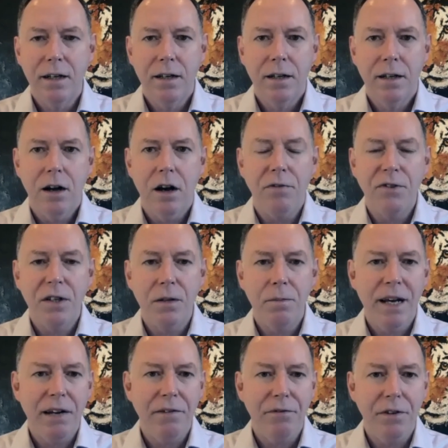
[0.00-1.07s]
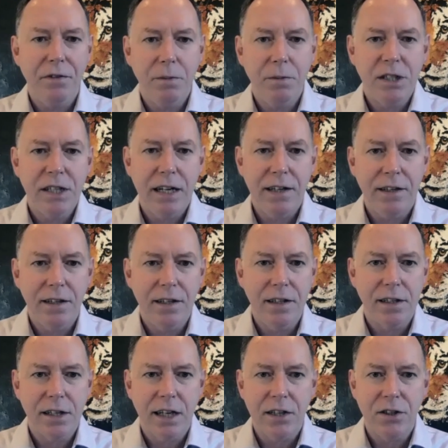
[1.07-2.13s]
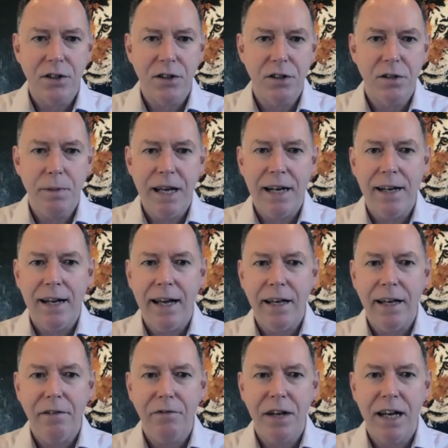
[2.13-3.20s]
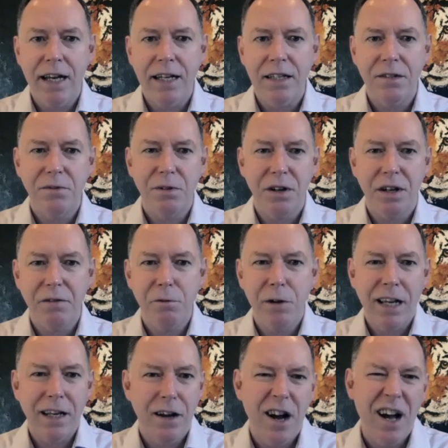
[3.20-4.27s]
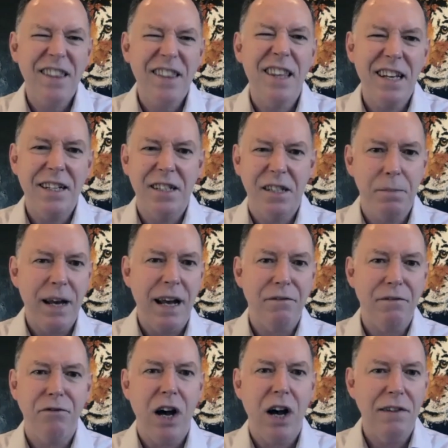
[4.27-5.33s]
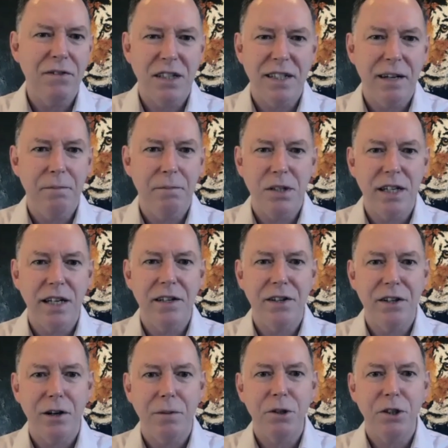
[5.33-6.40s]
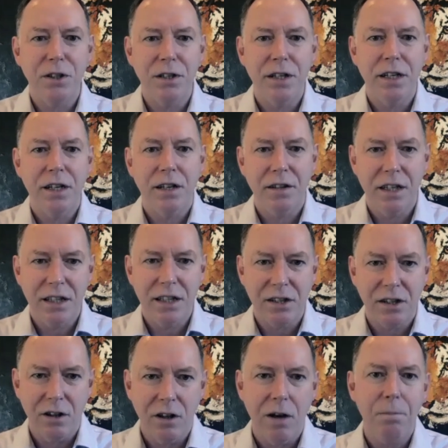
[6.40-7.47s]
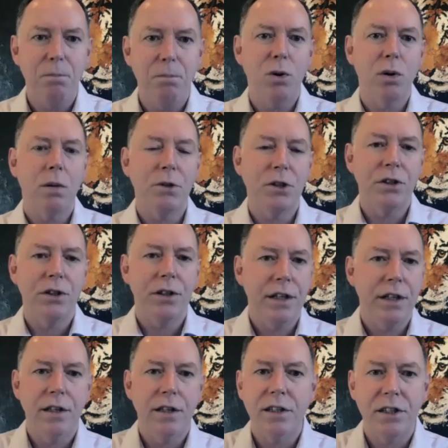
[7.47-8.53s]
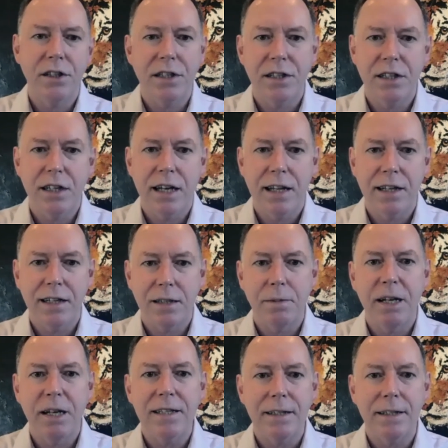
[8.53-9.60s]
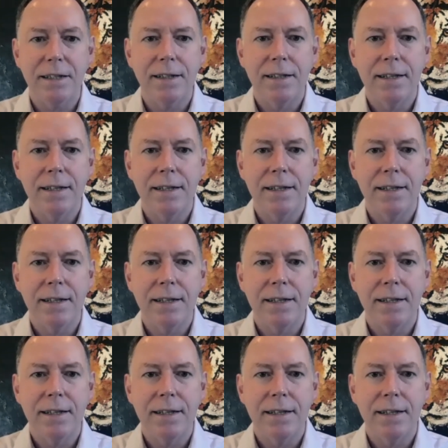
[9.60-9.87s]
often about 50% of the discussion is about AFAs, where I think it's about 5 to 10% of the opportunity. I think there's a lot more opportunity that exists in other spaces.